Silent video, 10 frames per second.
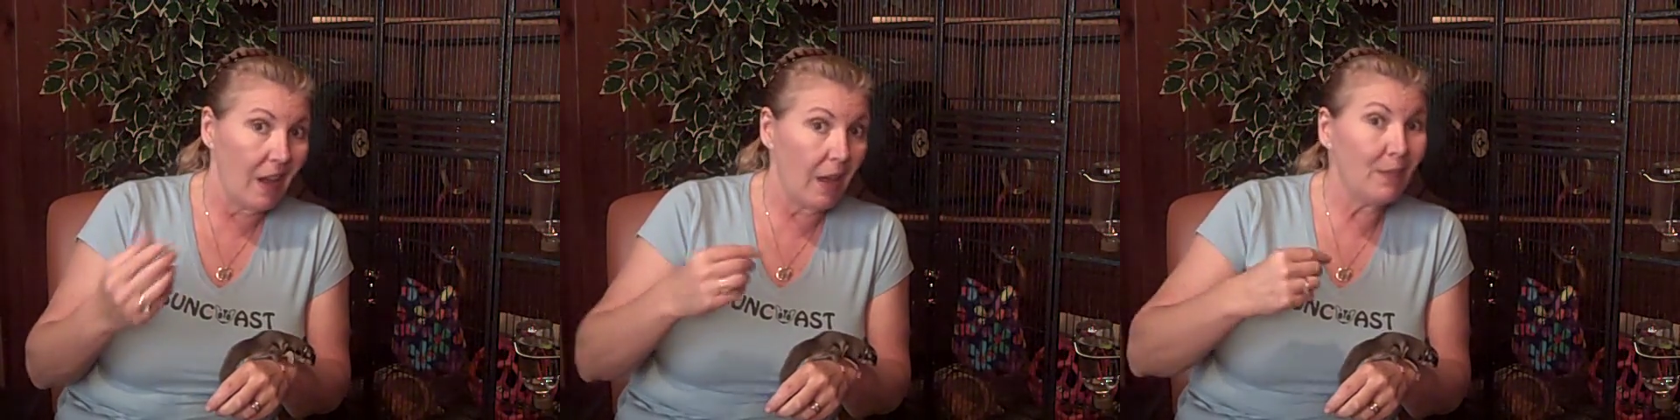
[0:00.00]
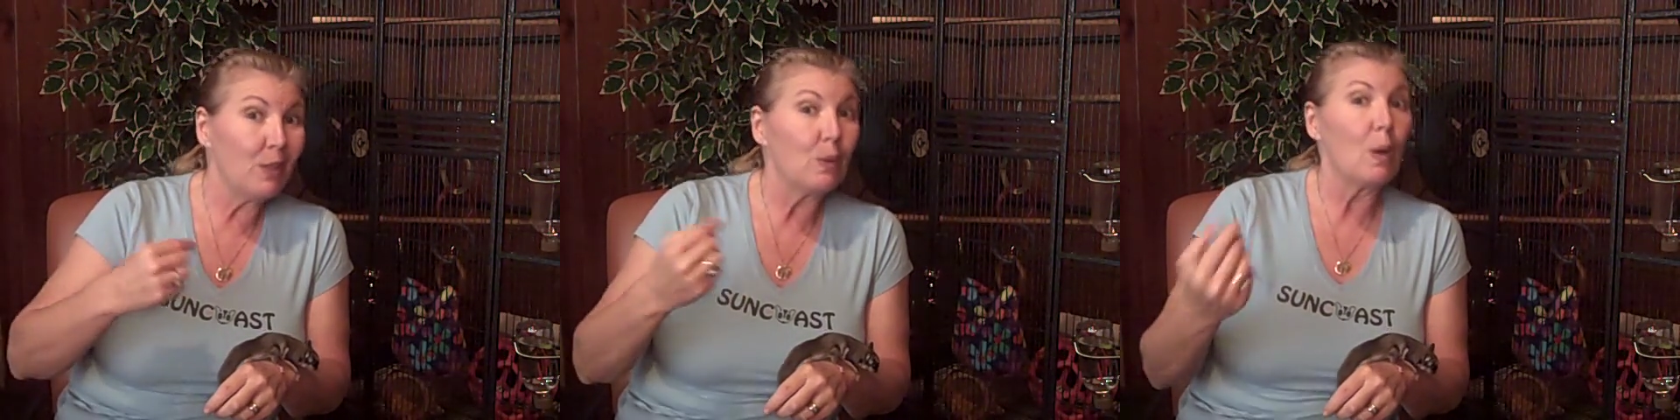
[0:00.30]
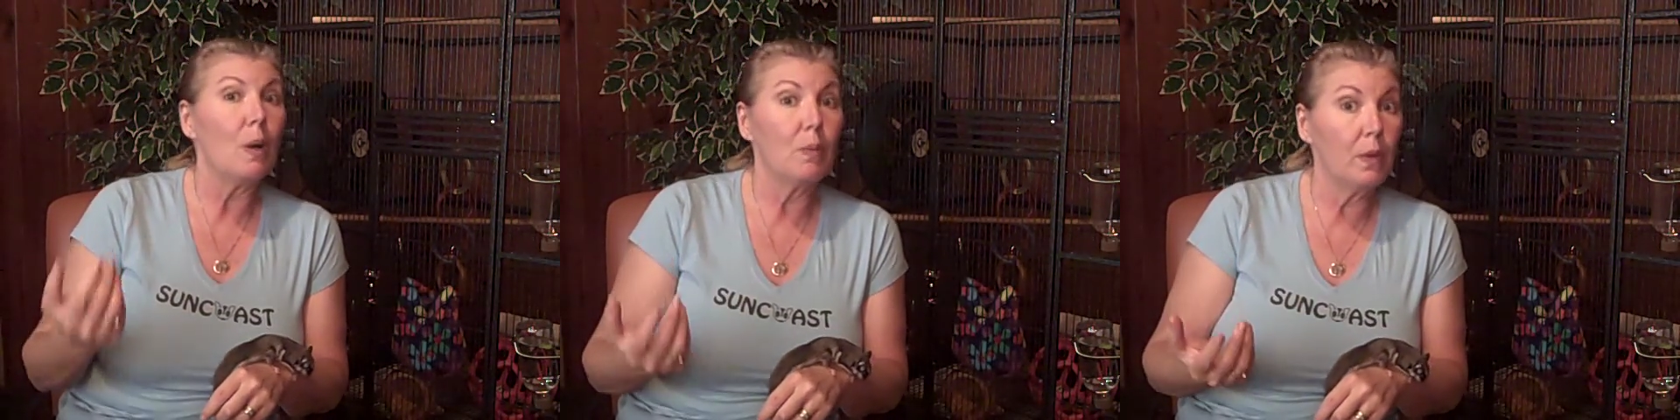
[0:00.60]
having to grow
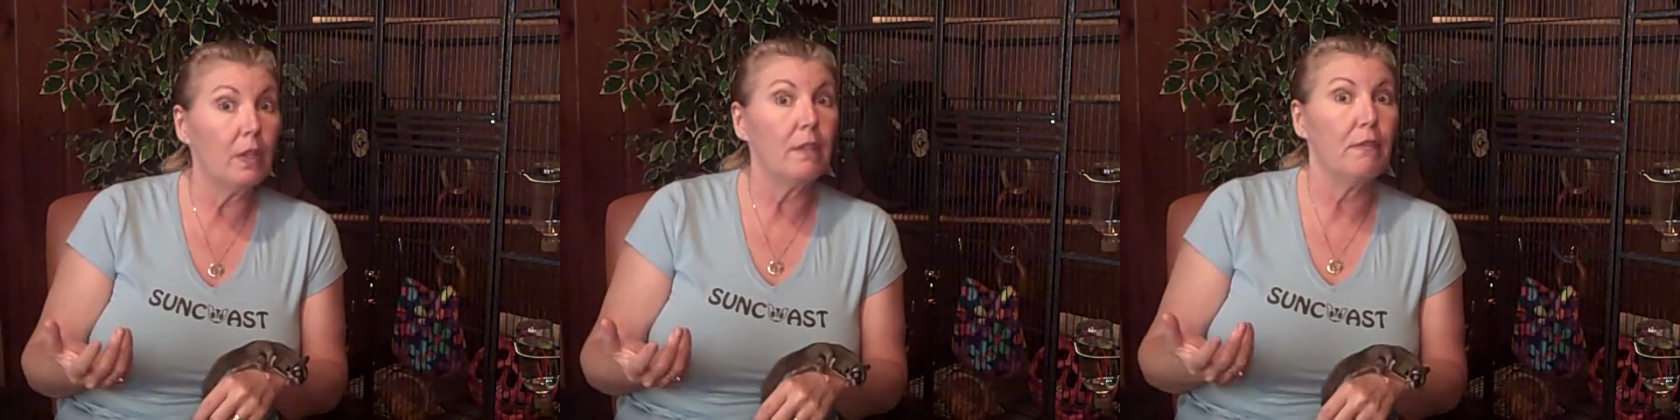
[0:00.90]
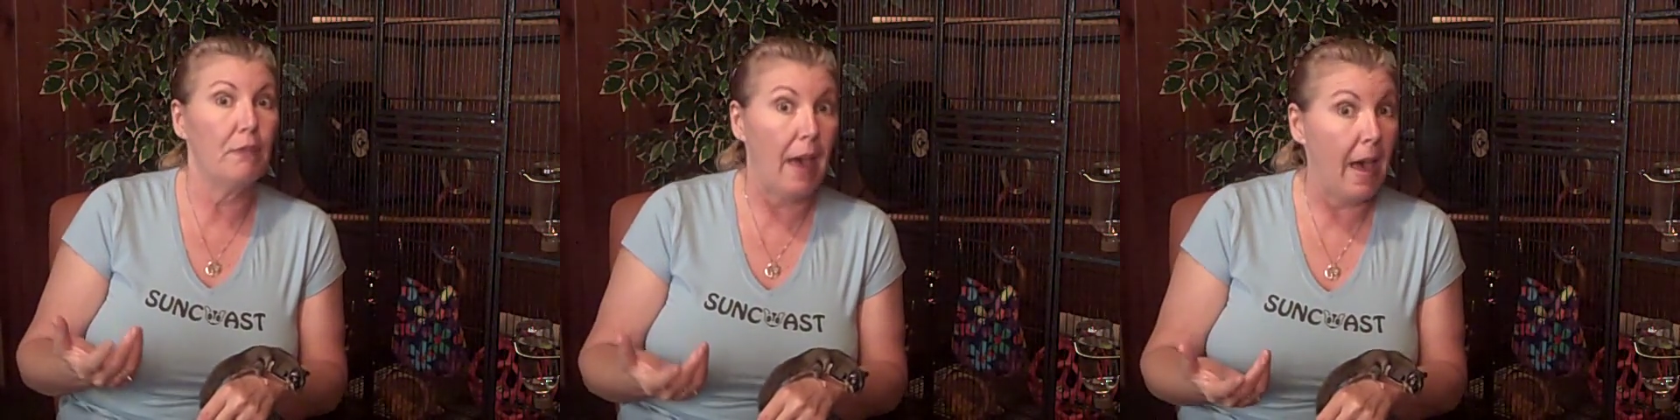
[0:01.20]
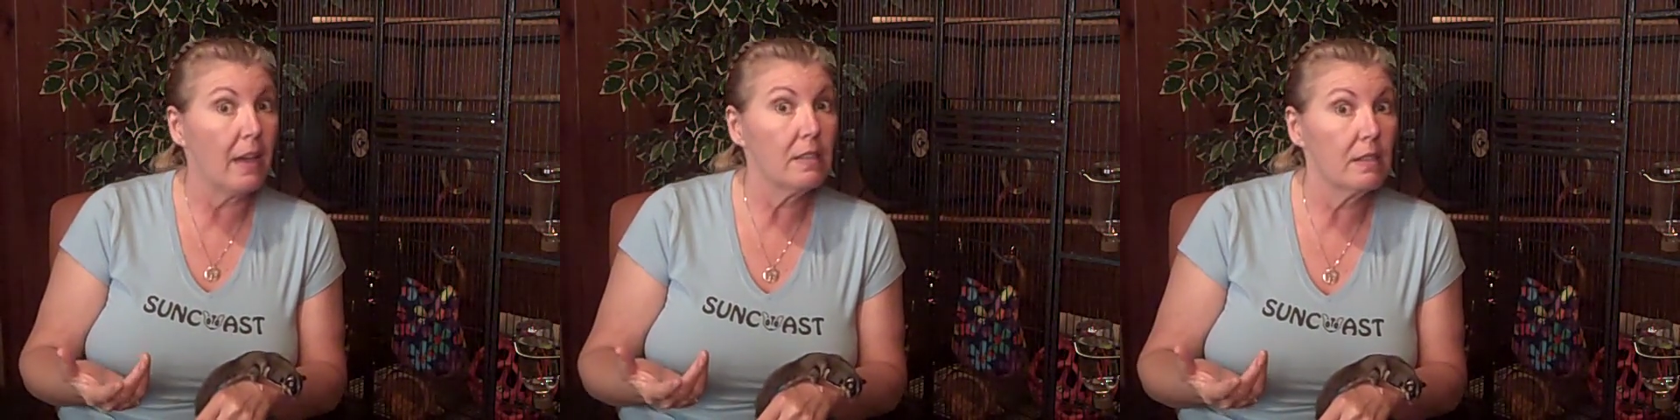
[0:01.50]
up really
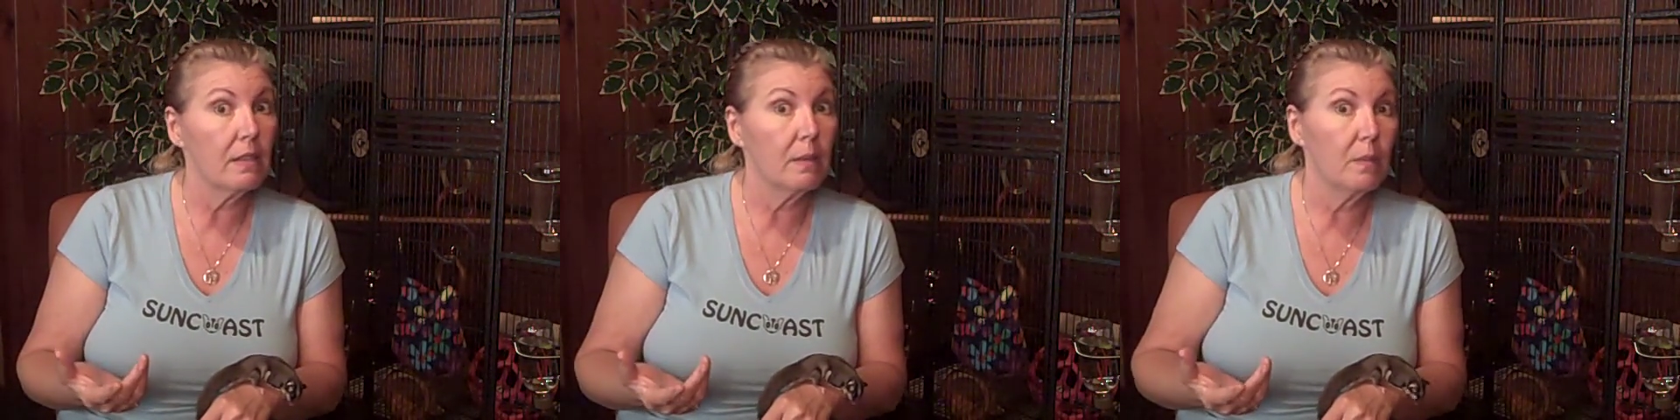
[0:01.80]
fast.